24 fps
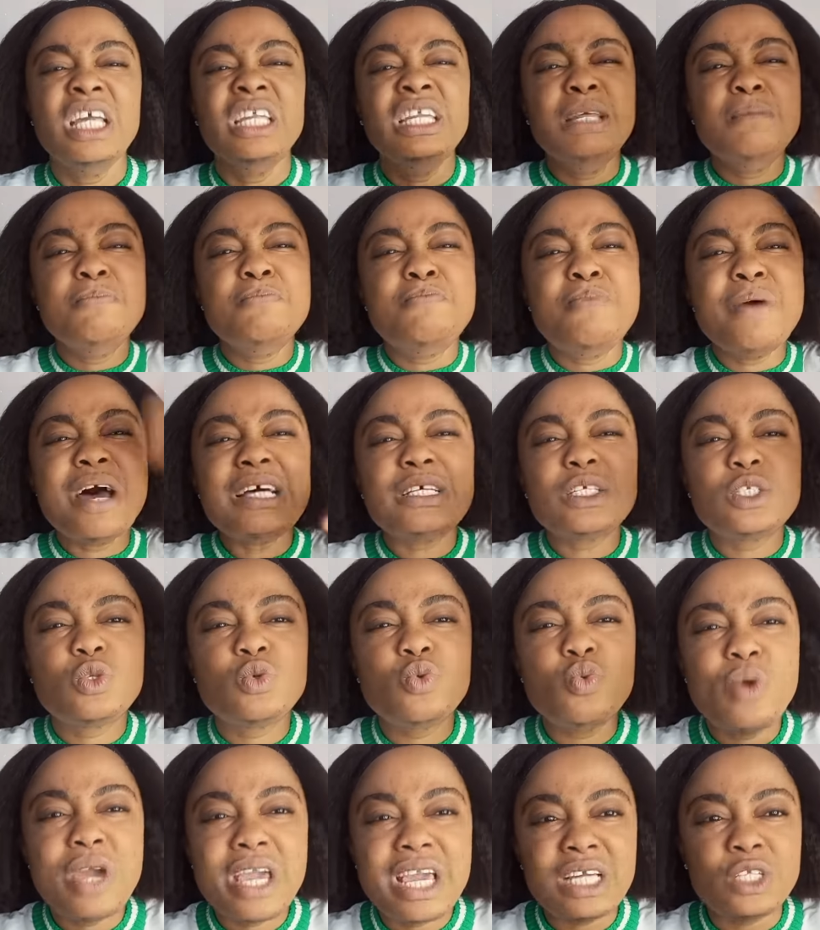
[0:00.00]
The best
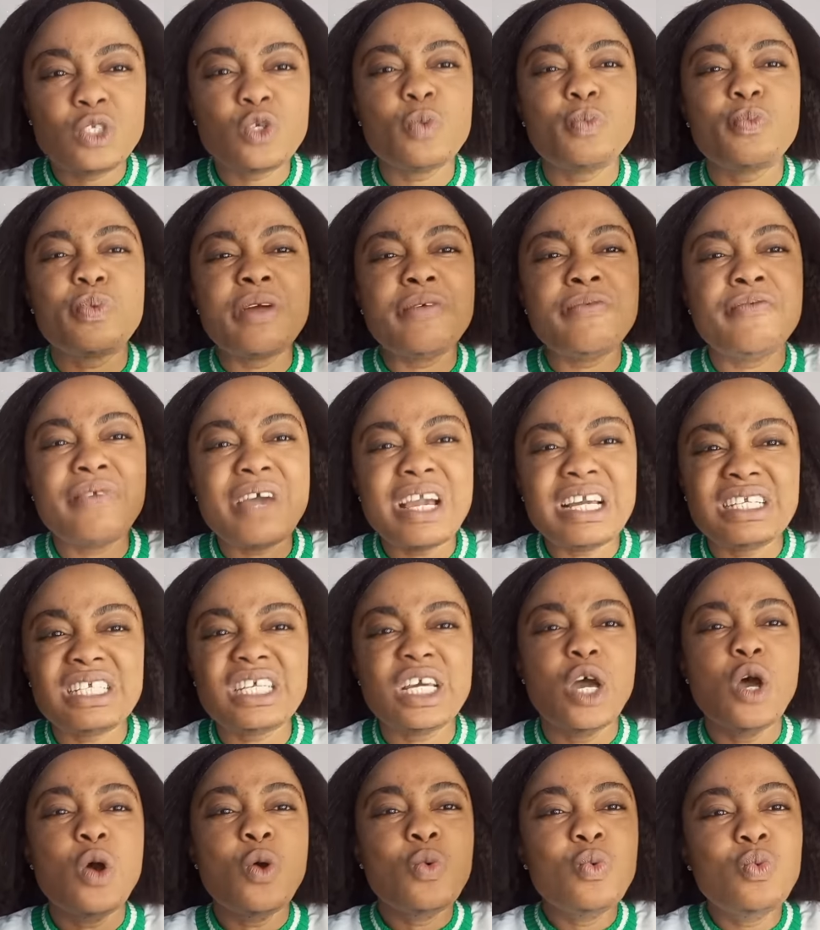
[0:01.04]
way to
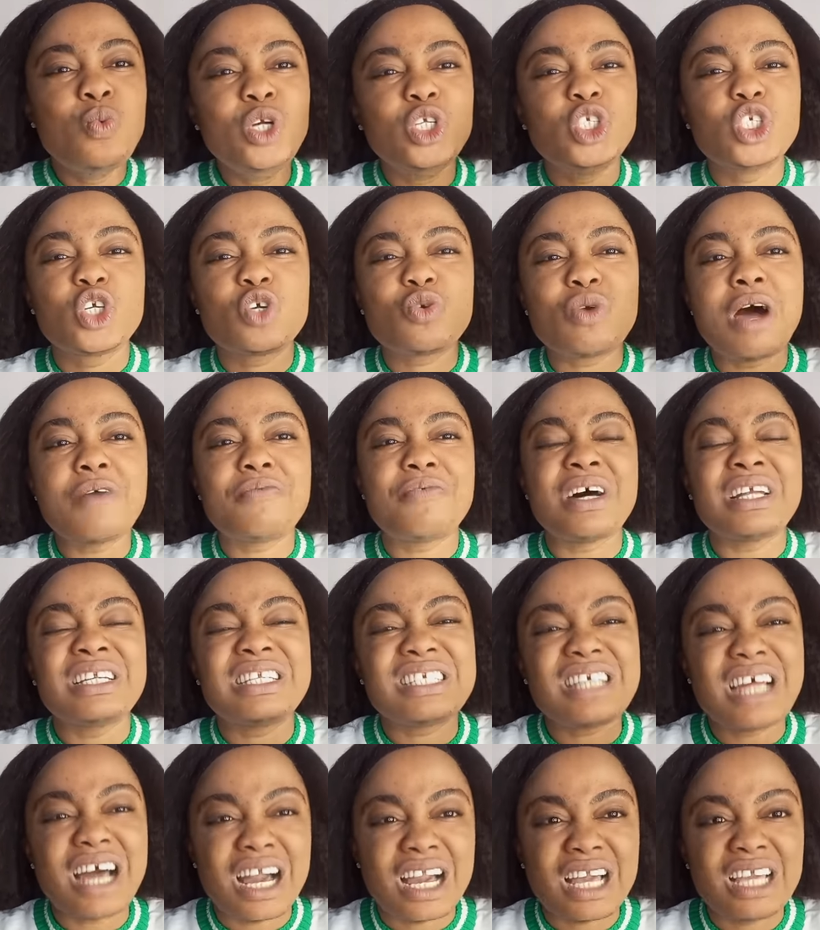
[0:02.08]
prevent witchcraft
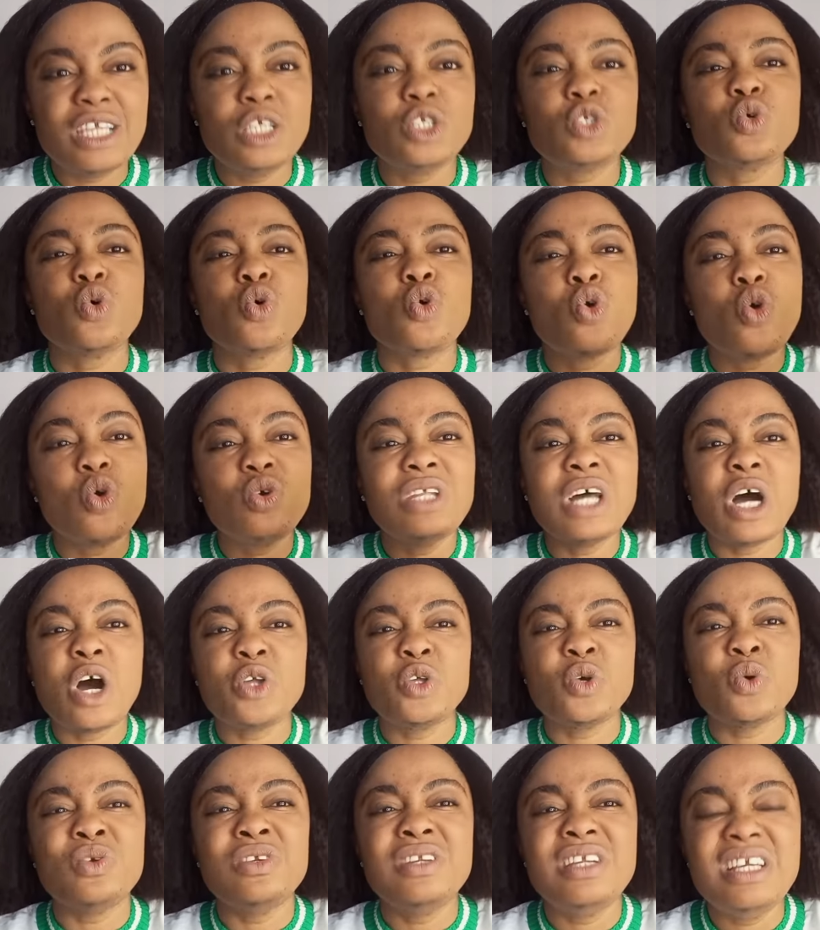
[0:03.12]
attack is to go down
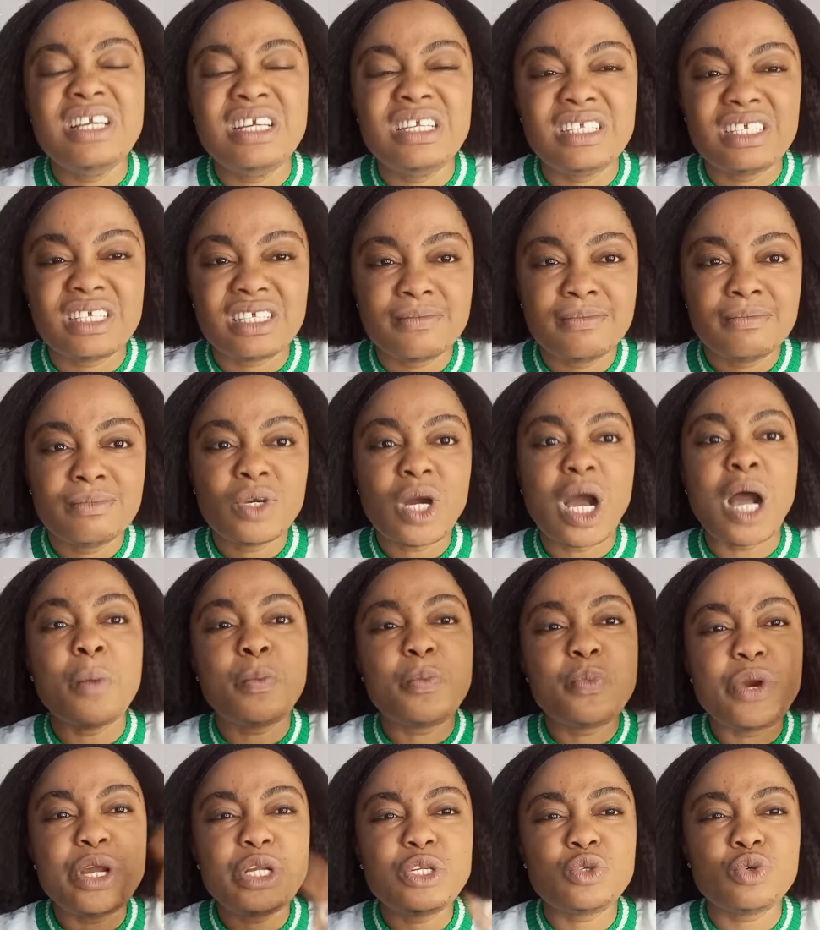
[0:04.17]
on your knees
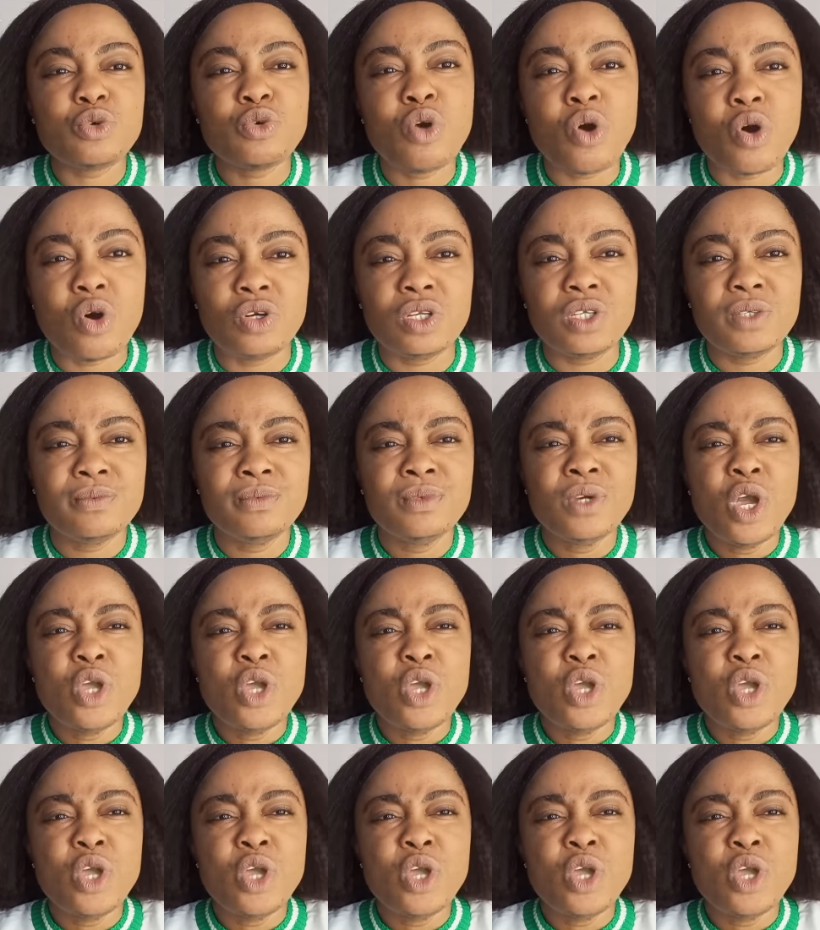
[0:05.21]
and pray to God.